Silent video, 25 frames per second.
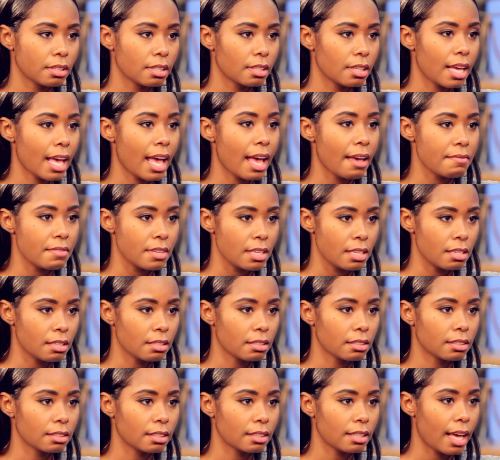heavy
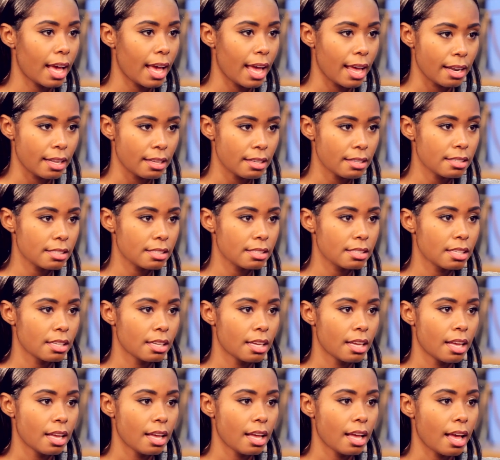addicts,
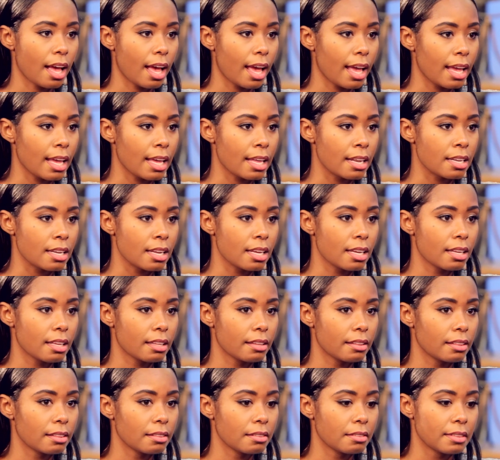and
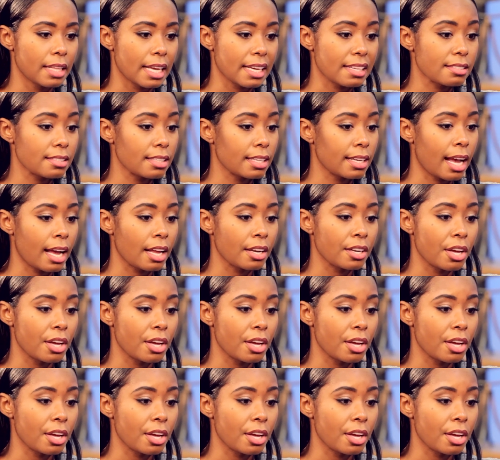next thing I